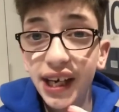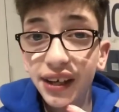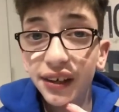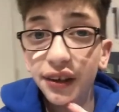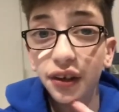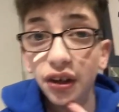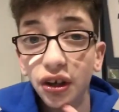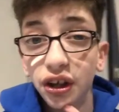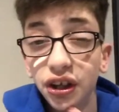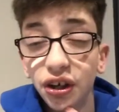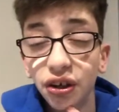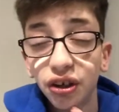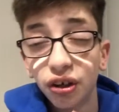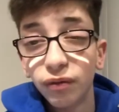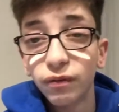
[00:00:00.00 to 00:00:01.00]
the third
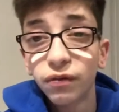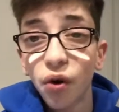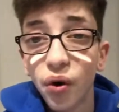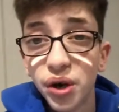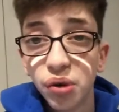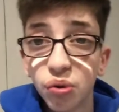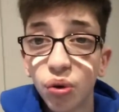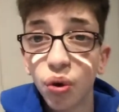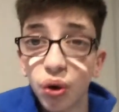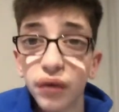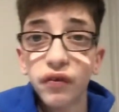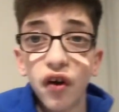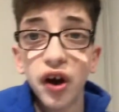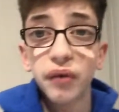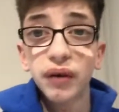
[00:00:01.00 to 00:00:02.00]
and final
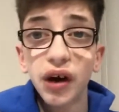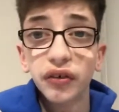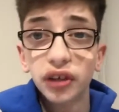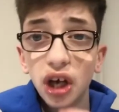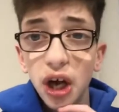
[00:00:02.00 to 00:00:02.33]
qualifying round.